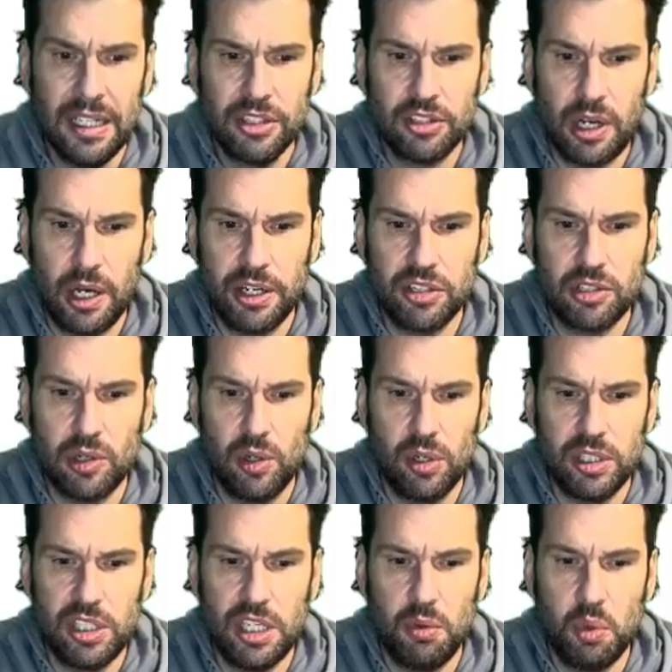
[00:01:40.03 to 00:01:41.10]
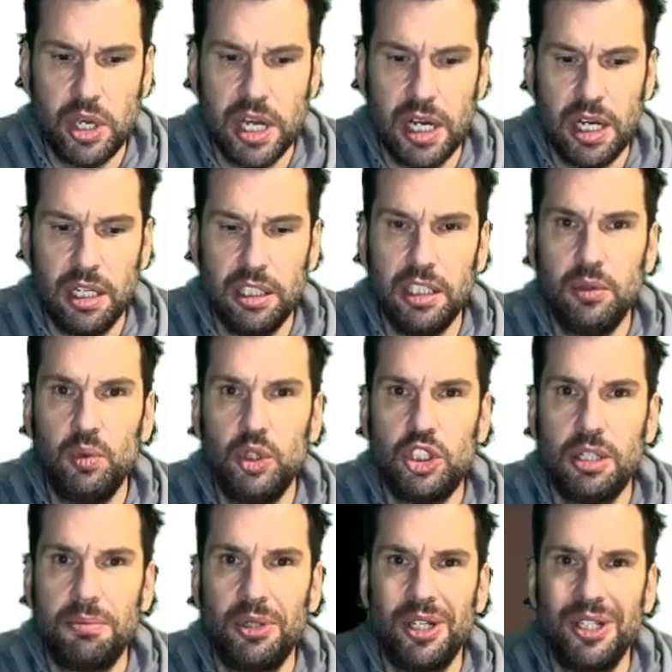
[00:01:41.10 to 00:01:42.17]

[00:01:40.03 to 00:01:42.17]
So how does it look? Here we are and we jump